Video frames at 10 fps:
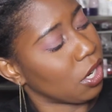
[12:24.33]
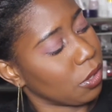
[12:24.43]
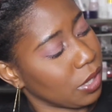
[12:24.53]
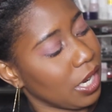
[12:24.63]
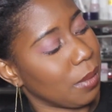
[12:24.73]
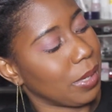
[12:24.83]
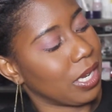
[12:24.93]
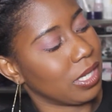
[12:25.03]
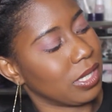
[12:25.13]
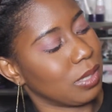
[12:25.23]
Oh yeah,
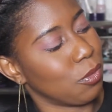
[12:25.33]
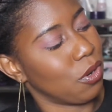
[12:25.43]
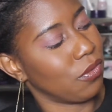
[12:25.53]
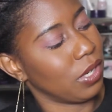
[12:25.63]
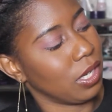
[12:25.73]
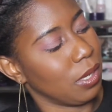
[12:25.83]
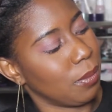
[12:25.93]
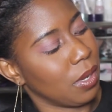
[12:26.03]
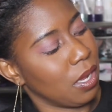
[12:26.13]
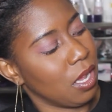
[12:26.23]
because it's more of a
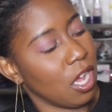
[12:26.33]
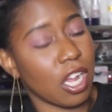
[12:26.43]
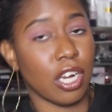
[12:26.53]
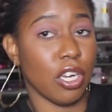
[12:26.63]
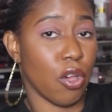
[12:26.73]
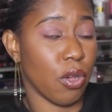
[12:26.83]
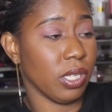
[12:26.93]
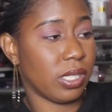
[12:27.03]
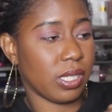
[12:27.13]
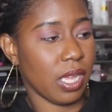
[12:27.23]
lip
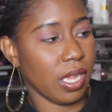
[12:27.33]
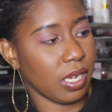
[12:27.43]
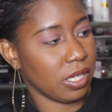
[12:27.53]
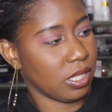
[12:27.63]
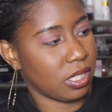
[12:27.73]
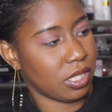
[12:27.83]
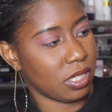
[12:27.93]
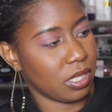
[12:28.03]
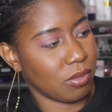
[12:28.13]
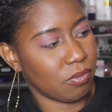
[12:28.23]
gloss, and
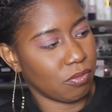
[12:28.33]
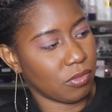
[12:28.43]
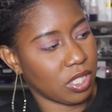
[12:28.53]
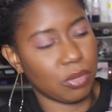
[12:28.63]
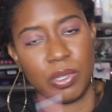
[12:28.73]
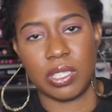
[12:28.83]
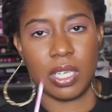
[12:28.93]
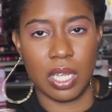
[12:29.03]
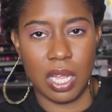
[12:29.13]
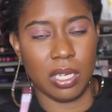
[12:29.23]
this just wasn't
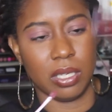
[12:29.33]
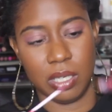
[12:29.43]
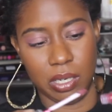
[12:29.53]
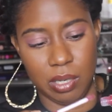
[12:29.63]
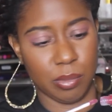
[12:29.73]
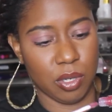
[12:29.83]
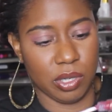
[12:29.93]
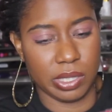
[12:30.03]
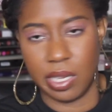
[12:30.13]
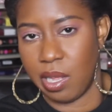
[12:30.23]
a color lip
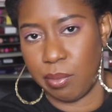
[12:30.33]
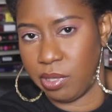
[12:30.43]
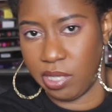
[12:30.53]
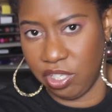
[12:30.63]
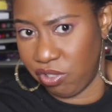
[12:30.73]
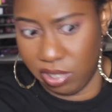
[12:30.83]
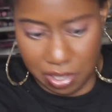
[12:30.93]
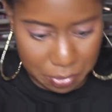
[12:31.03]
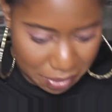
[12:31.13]
gloss that I was interested in